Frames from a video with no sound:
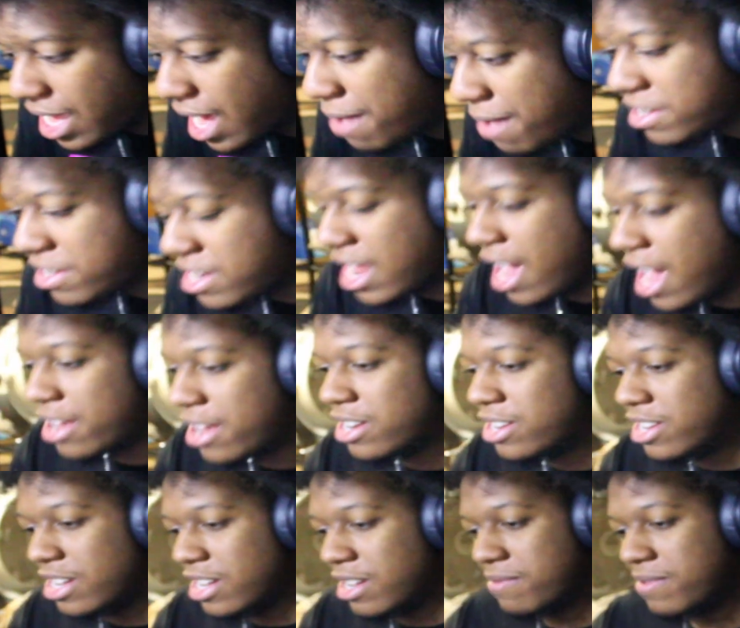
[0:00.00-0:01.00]
I've been down in the
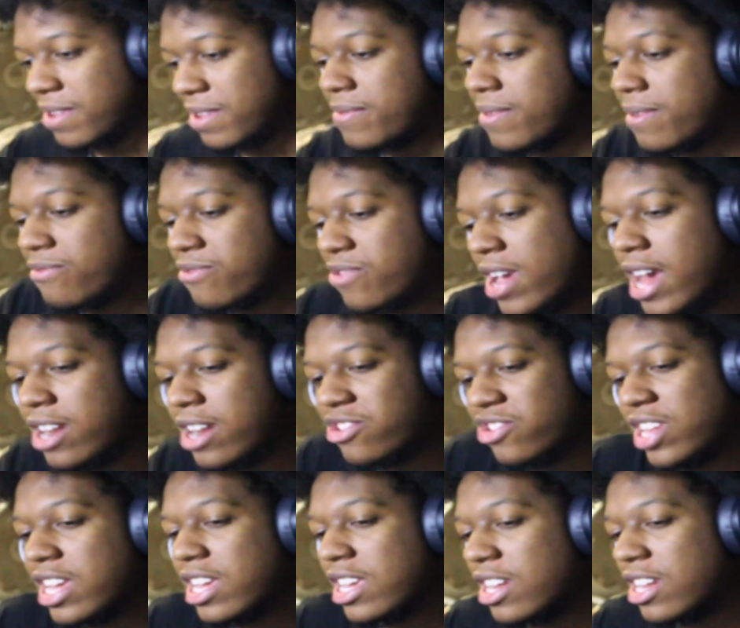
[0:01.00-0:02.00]
dumps. I'm trying to
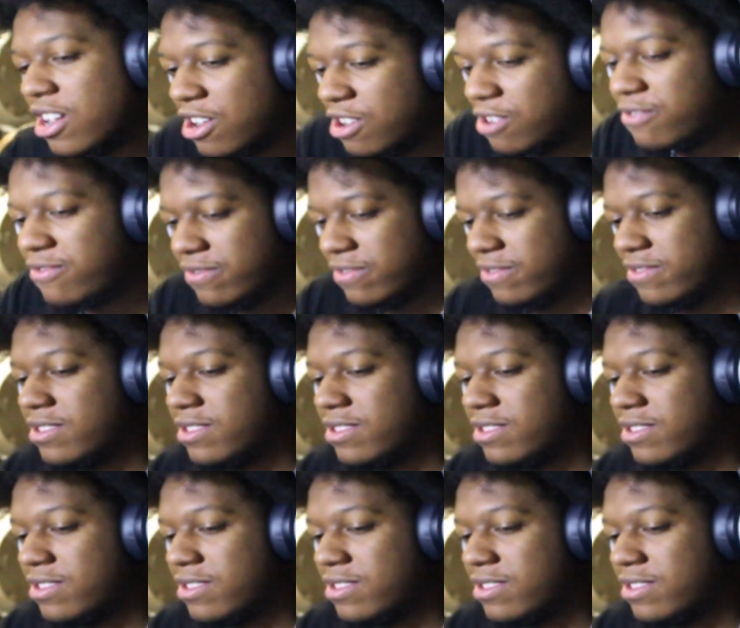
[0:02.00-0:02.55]
shake it off.